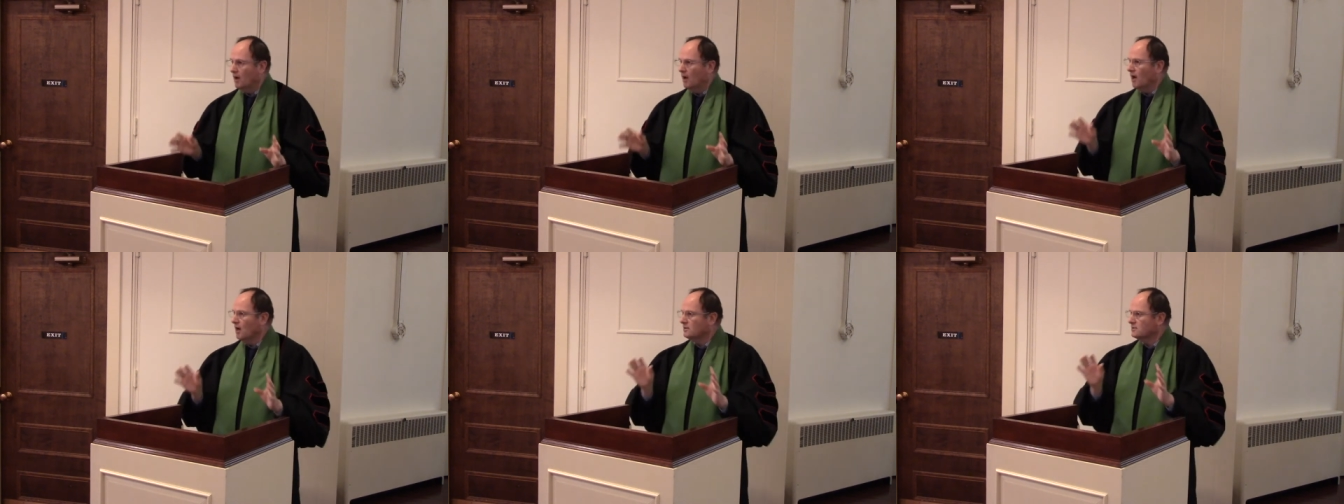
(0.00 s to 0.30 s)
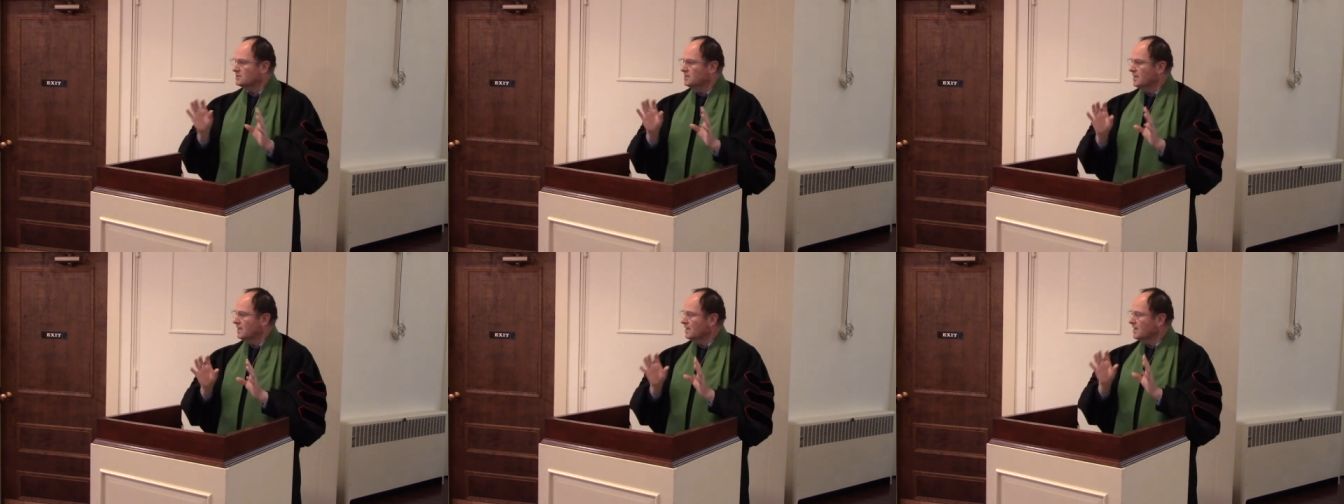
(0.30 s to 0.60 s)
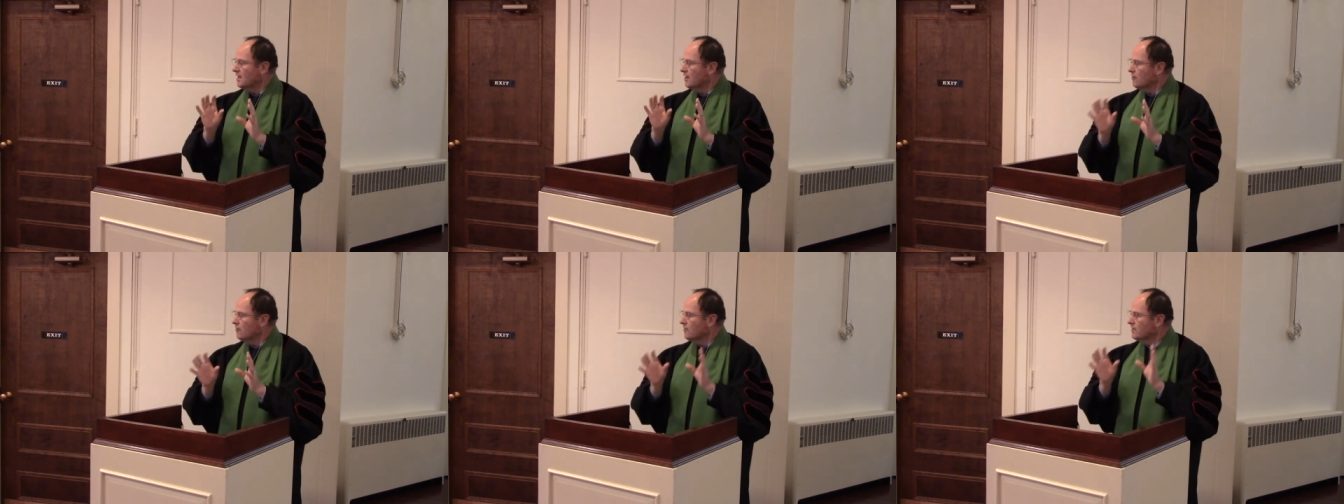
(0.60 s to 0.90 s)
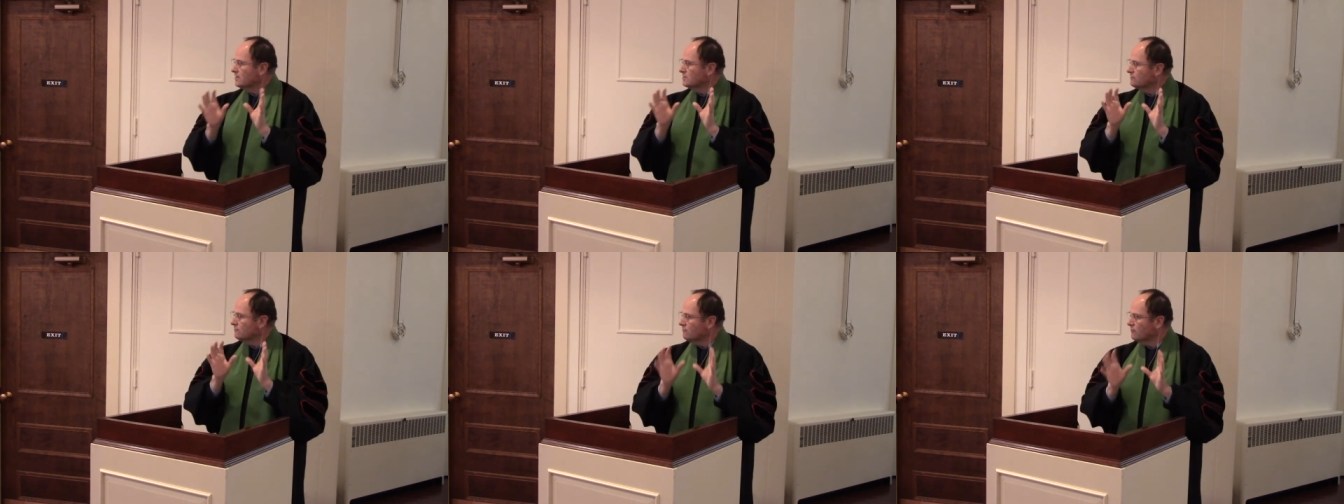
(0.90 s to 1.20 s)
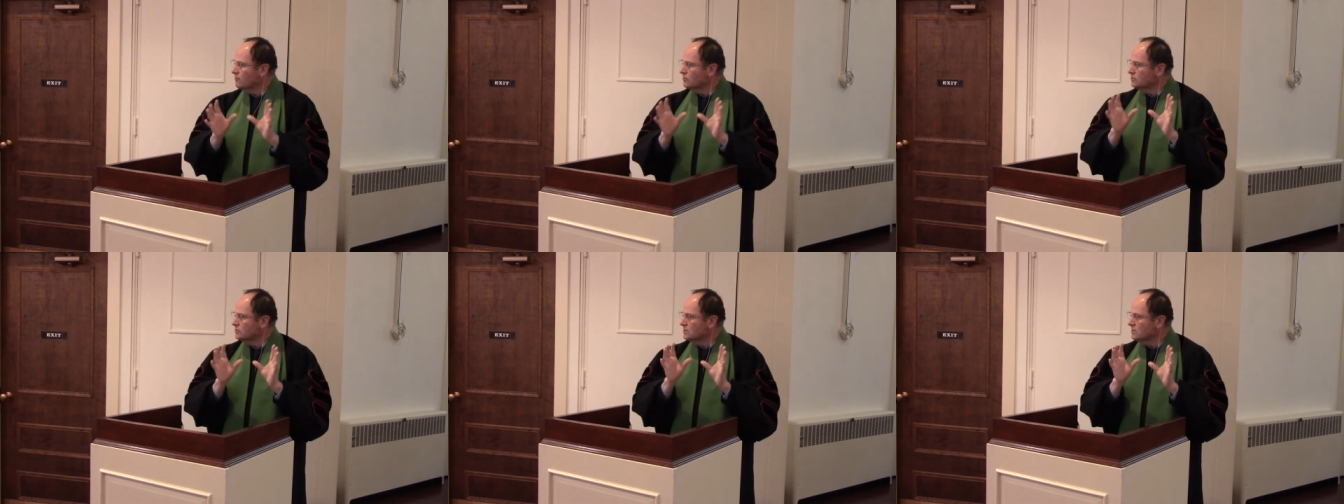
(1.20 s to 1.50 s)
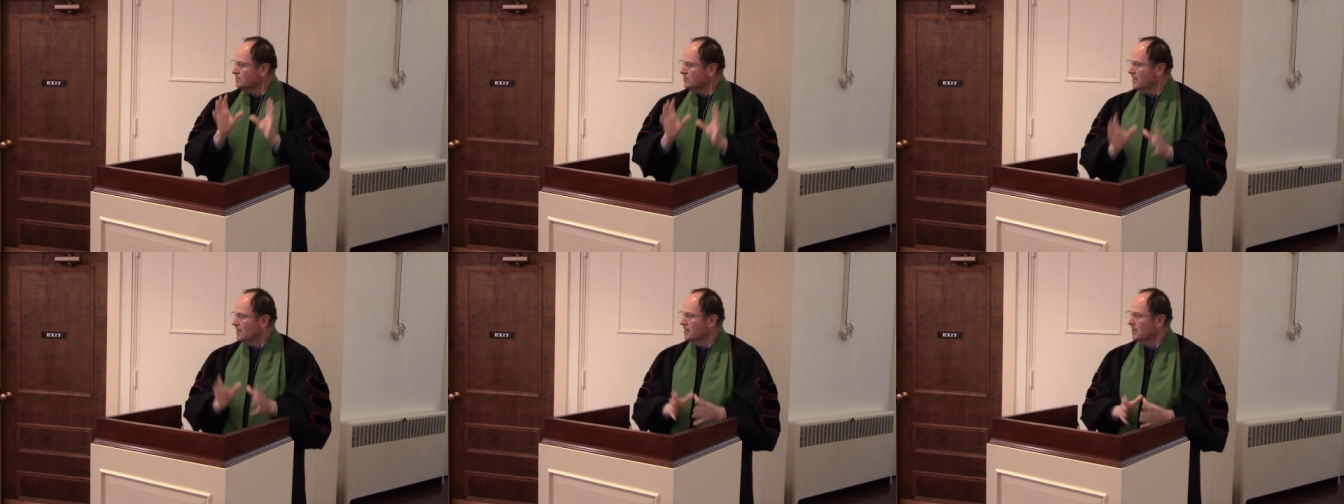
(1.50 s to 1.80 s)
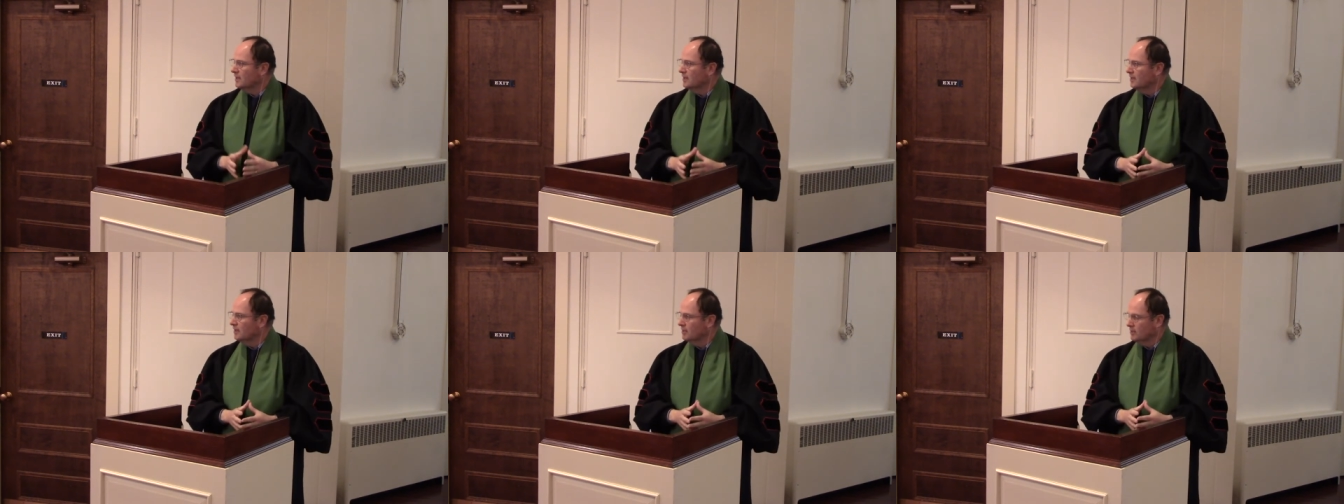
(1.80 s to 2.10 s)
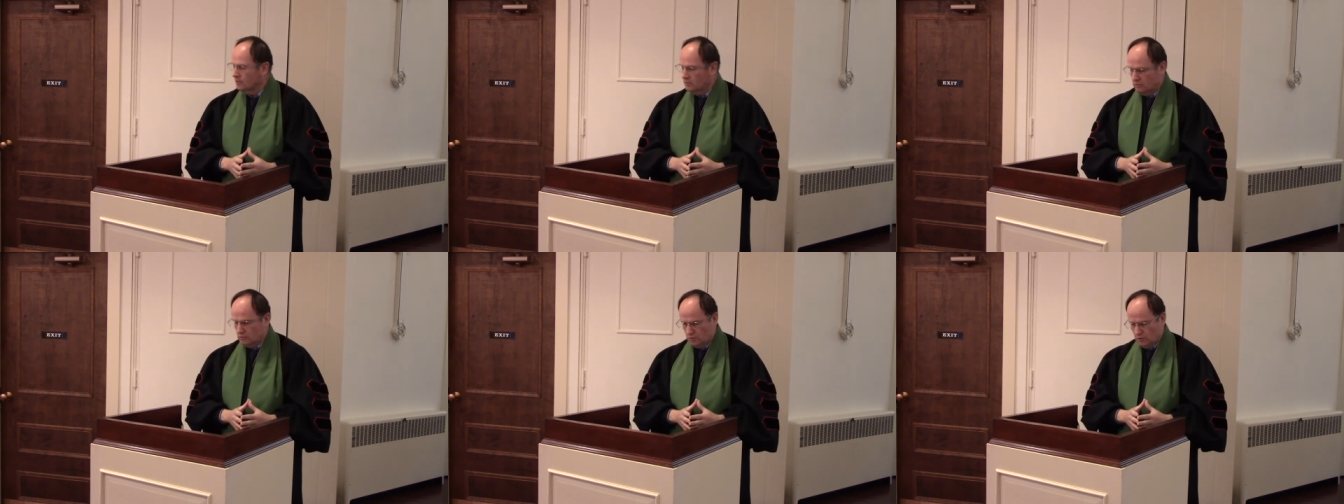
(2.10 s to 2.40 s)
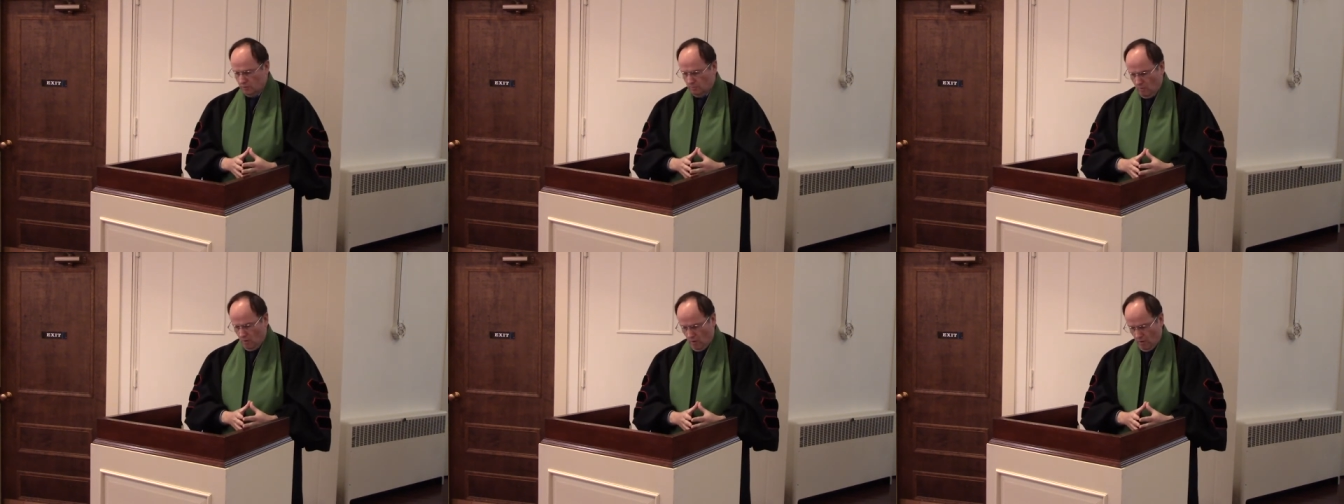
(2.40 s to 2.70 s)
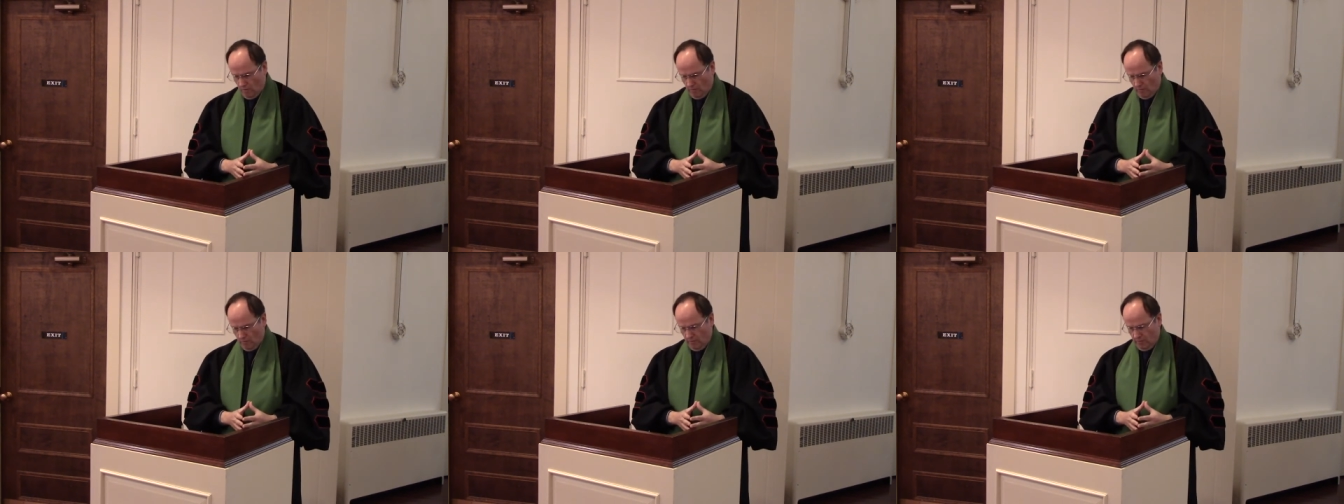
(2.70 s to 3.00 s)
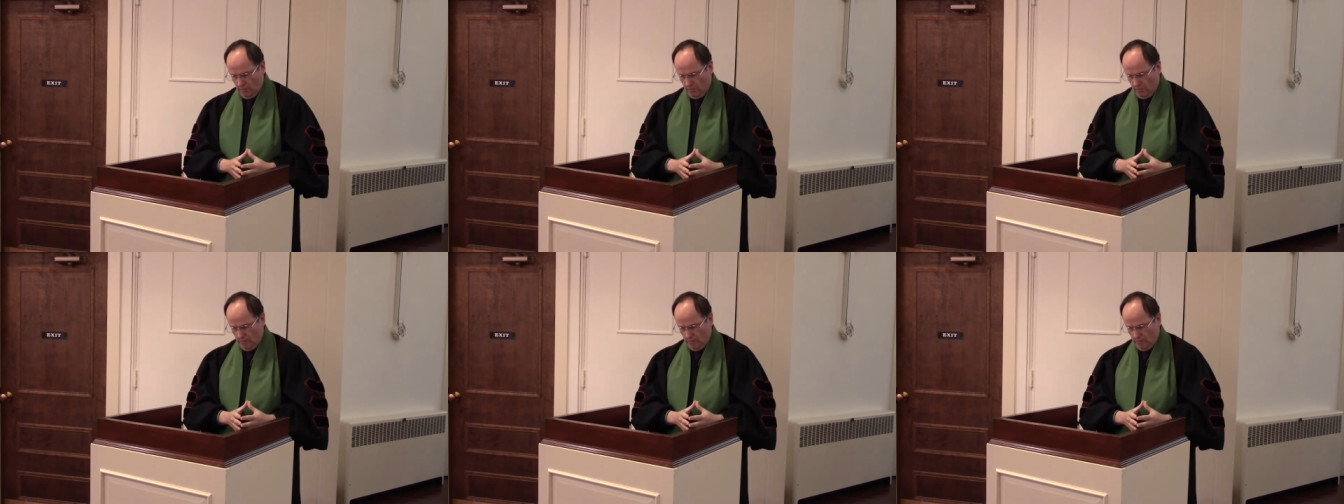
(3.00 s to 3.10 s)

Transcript: I'll take care of this first thing tomorrow.